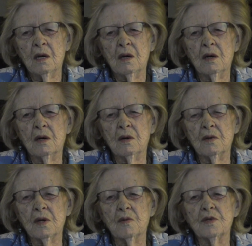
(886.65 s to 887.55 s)

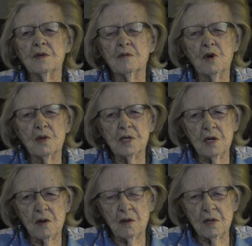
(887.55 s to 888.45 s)
There was a
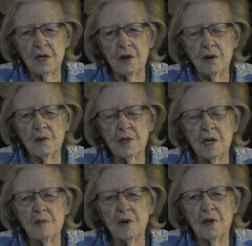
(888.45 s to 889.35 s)
motel there when
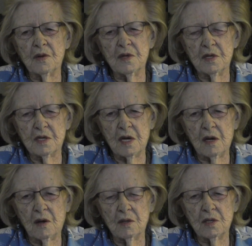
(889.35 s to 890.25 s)
I bought this
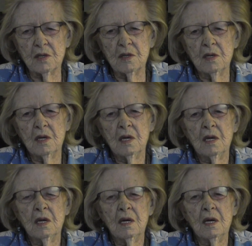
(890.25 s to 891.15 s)
house,
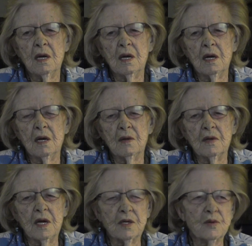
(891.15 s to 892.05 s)
and
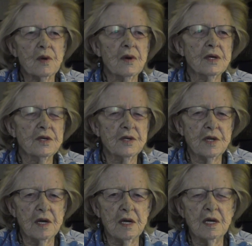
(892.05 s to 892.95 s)
that's where I
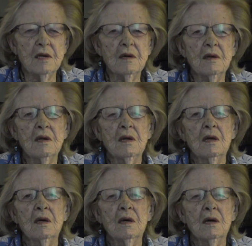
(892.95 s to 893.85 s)
stayed
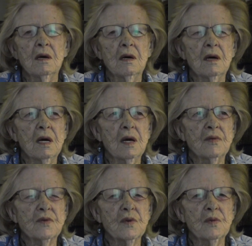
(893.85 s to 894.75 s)

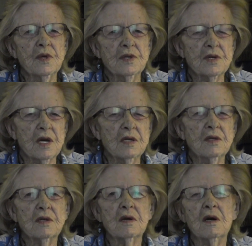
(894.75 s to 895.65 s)
after we
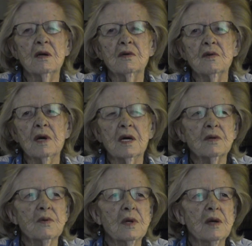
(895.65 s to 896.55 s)
signed the
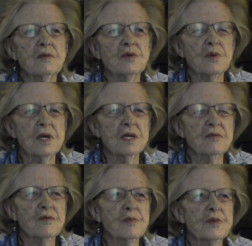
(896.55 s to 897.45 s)
contract, while I was
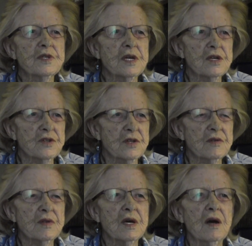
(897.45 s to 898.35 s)
waiting for possession
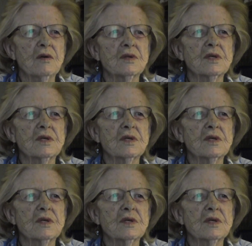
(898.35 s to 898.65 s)
of the house.